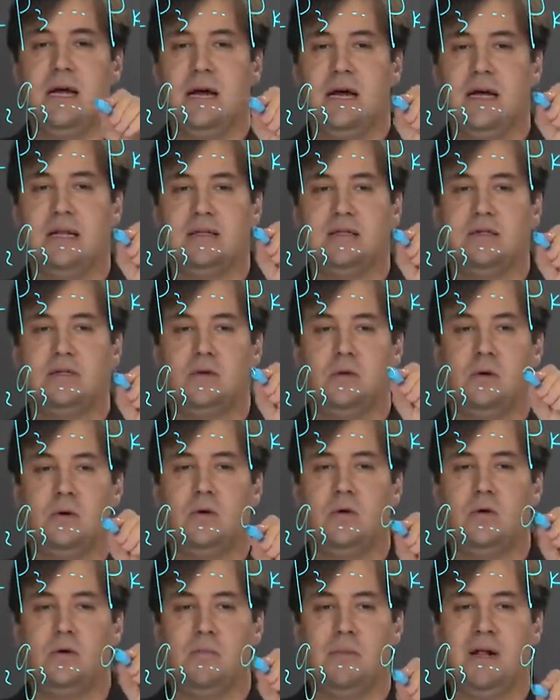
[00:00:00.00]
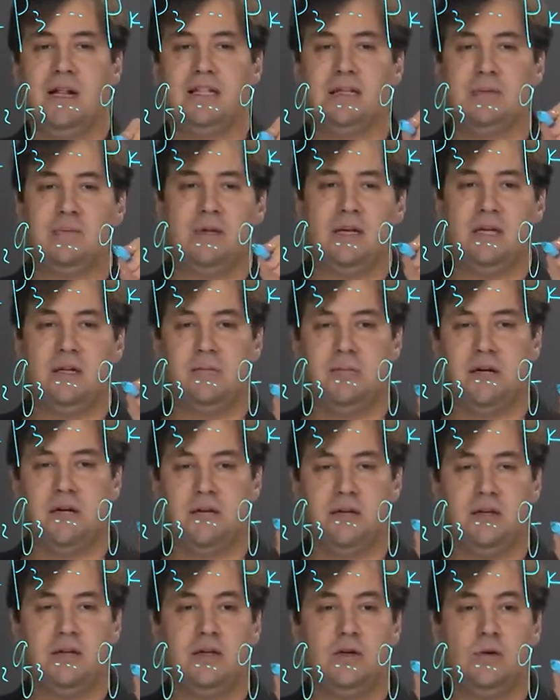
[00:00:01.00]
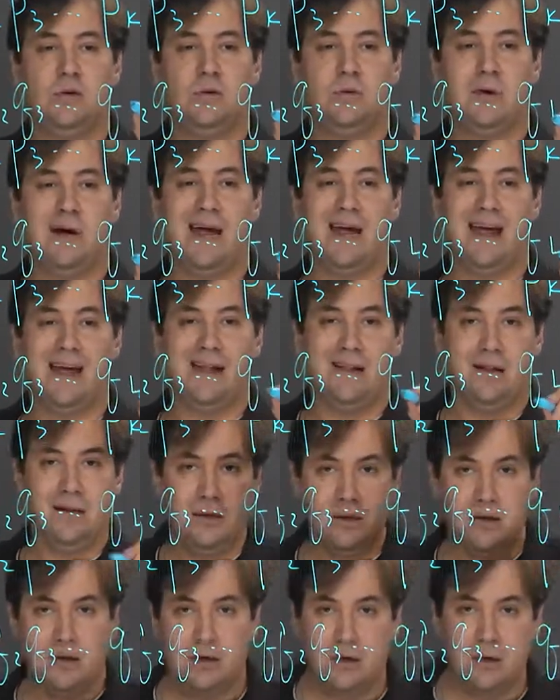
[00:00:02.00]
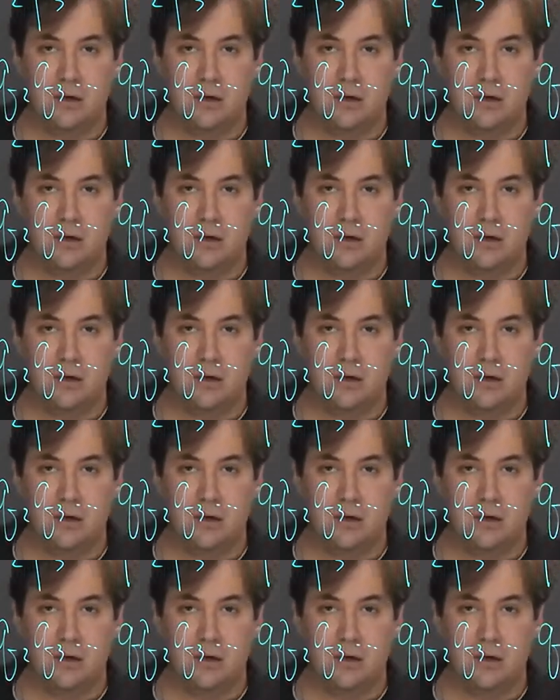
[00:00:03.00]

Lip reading: and so on multiplied by ql,